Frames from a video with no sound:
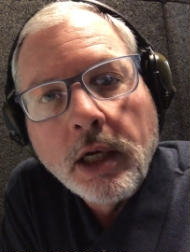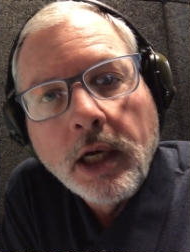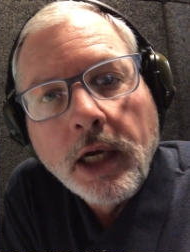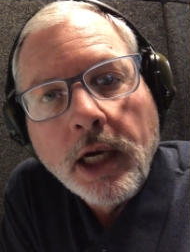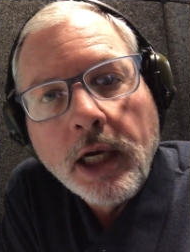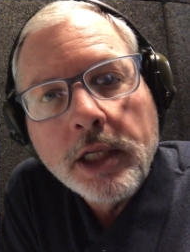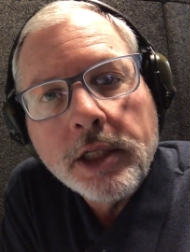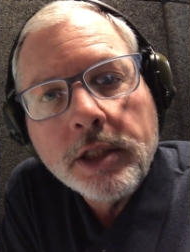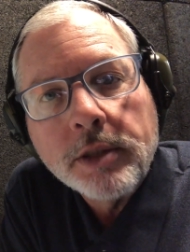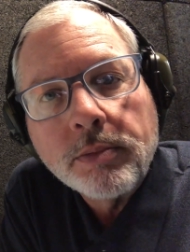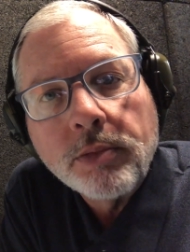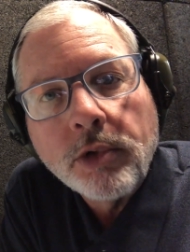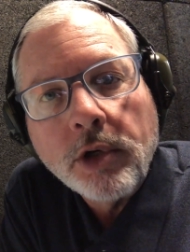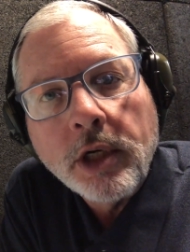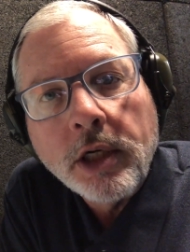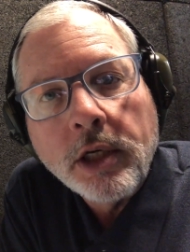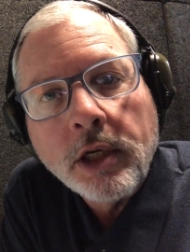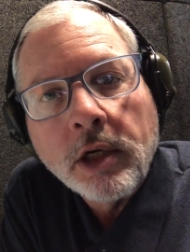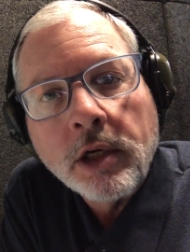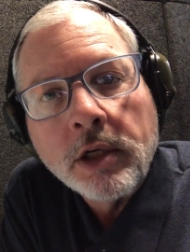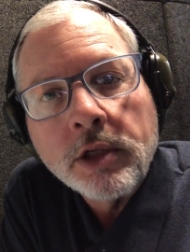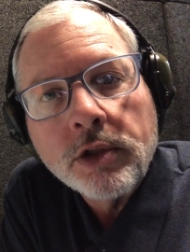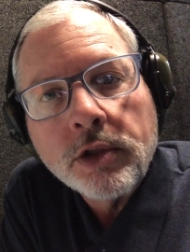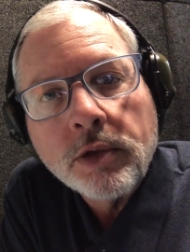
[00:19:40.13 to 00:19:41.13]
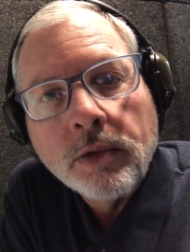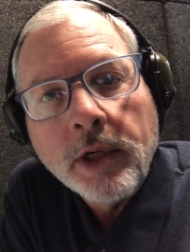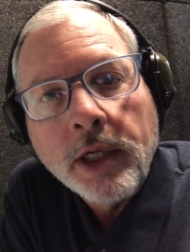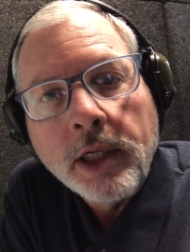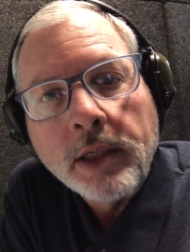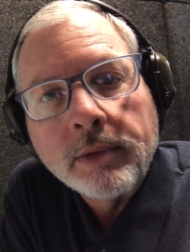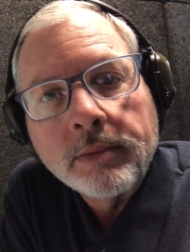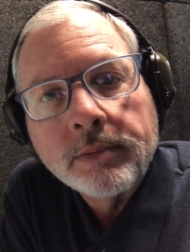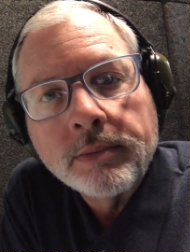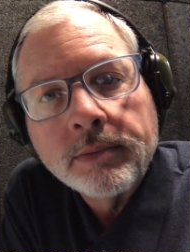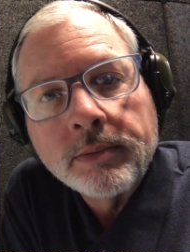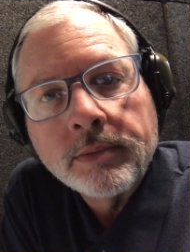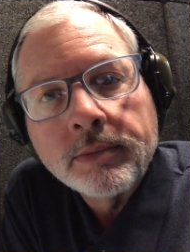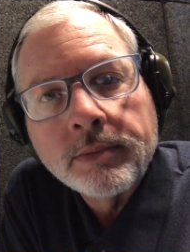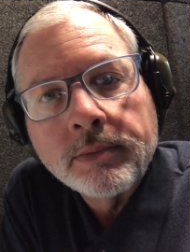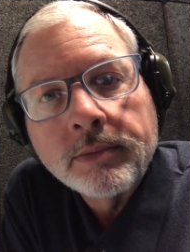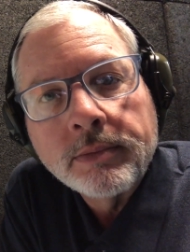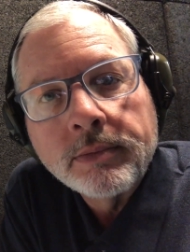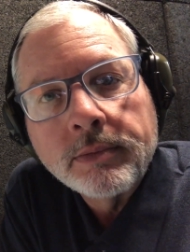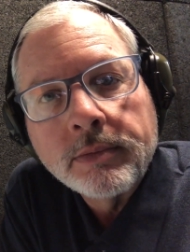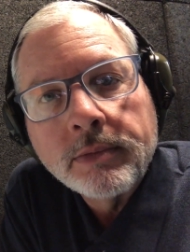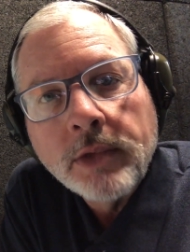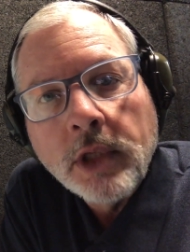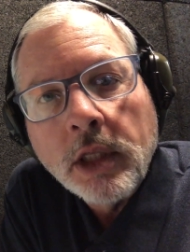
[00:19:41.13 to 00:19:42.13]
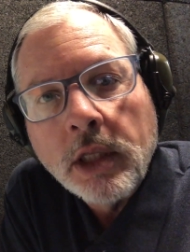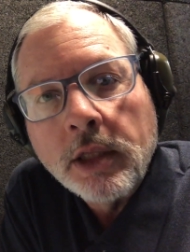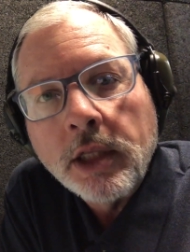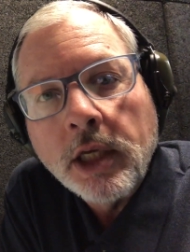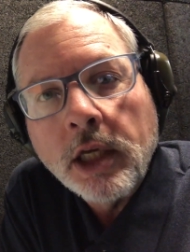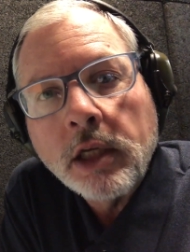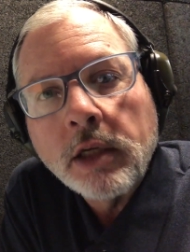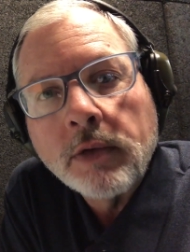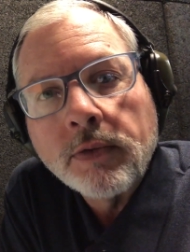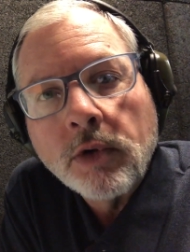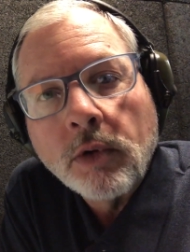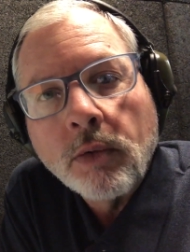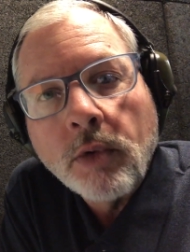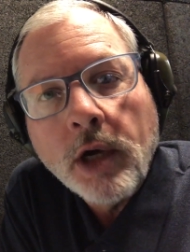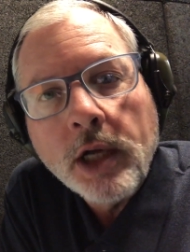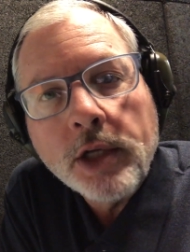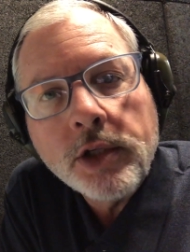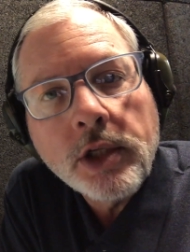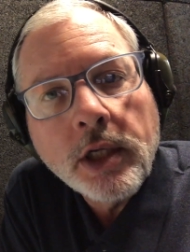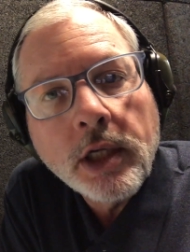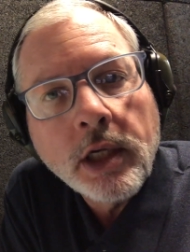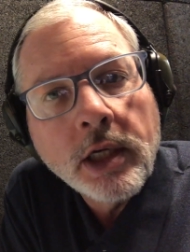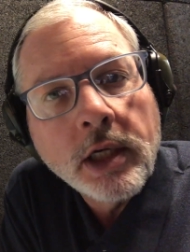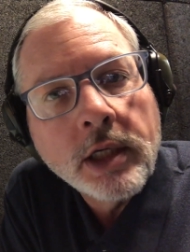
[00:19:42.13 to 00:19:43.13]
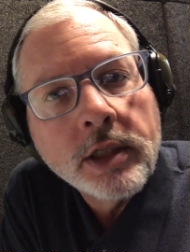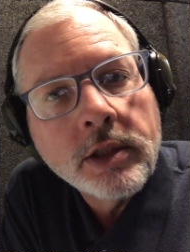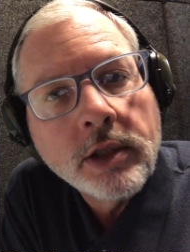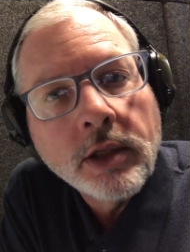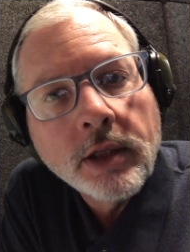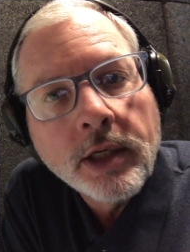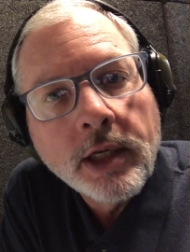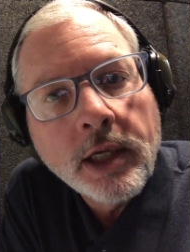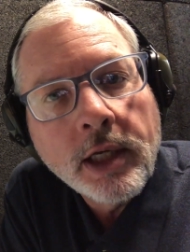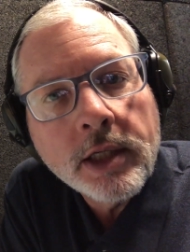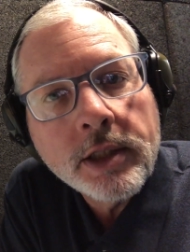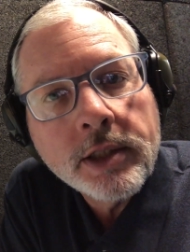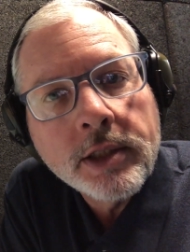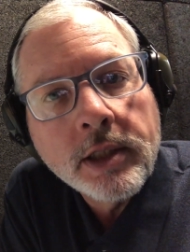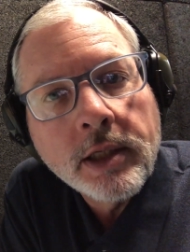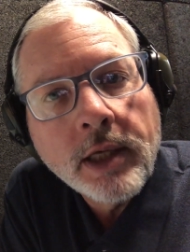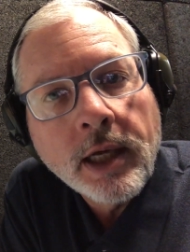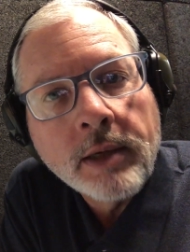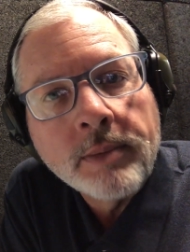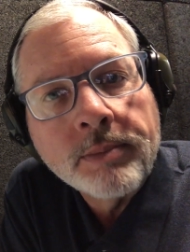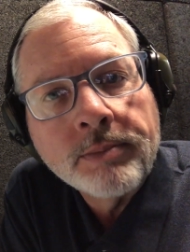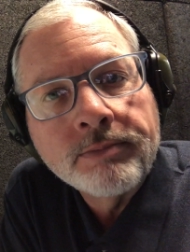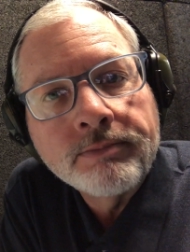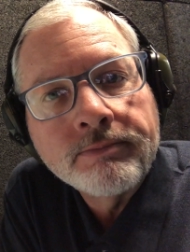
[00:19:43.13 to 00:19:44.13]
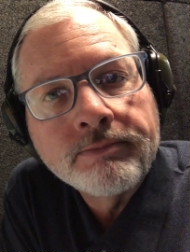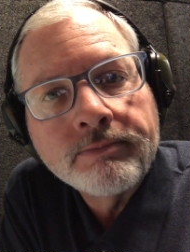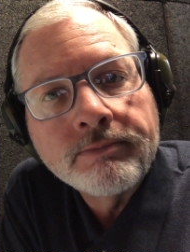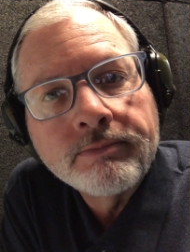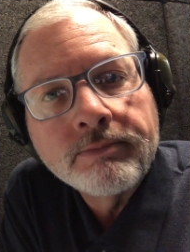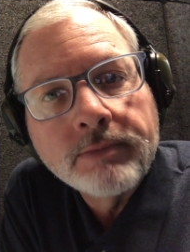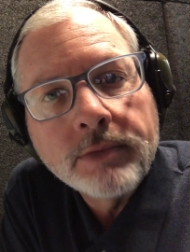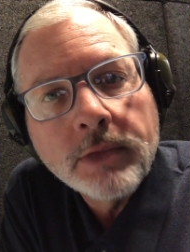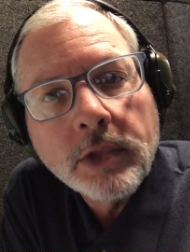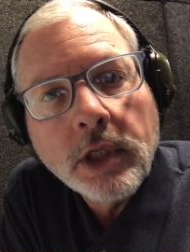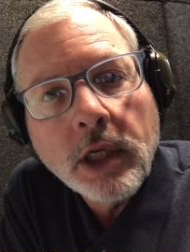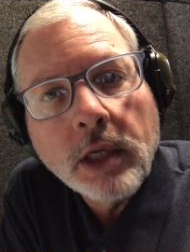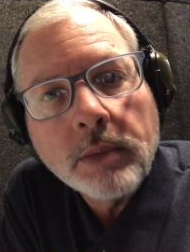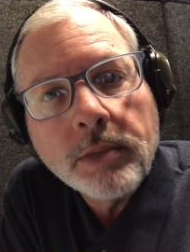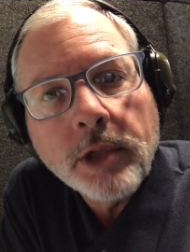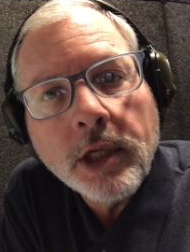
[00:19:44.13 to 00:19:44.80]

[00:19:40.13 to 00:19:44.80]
That's pretty darn sweet. Thank you for watching, and until next time, God